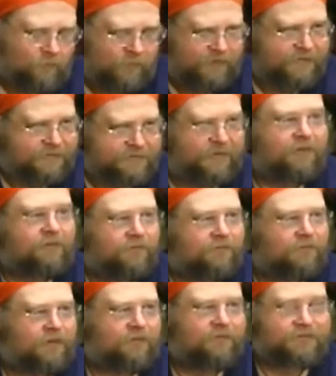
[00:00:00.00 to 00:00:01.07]
What is it?
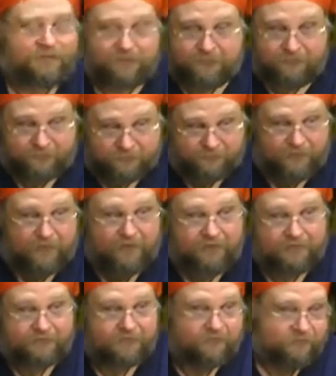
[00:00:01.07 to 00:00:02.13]
Is it too
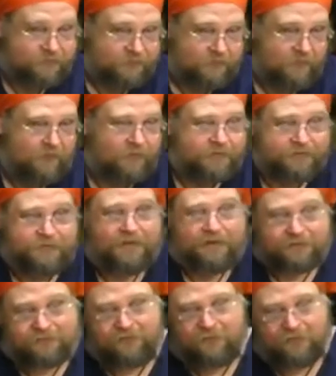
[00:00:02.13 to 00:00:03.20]
sweet? Is it too strong? Is it
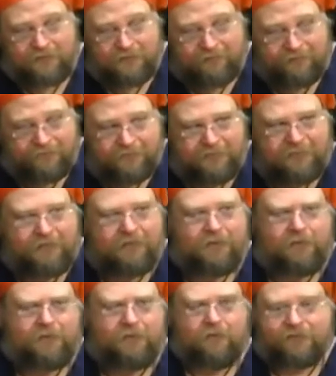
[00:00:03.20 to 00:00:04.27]
not strong enough?
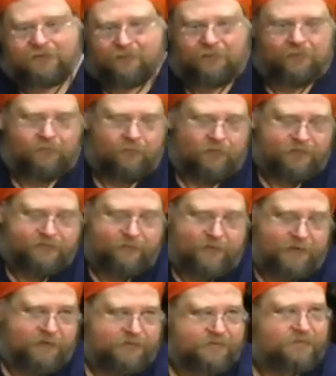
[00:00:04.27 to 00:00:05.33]
Do you want something with more
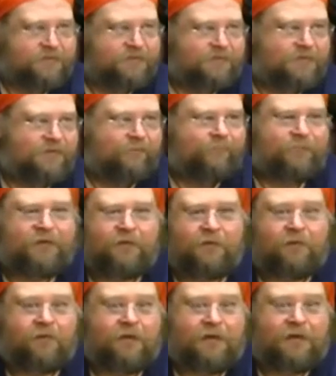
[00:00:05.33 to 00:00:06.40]
spice? And
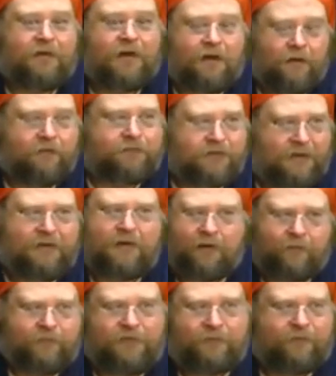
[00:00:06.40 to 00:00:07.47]
I try to
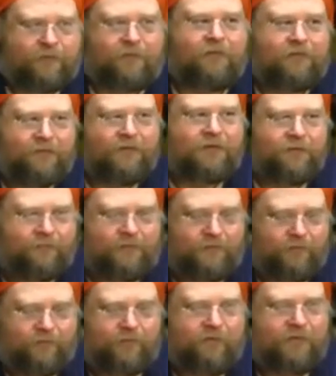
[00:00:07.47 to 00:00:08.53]
help people
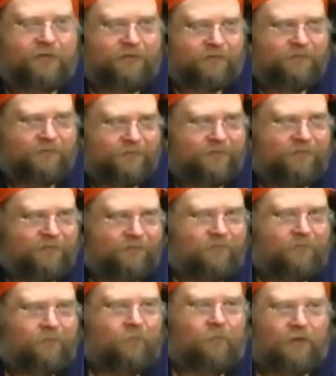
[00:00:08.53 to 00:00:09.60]
pinpoint
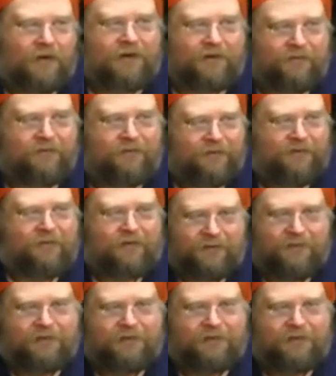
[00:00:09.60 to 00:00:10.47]
what it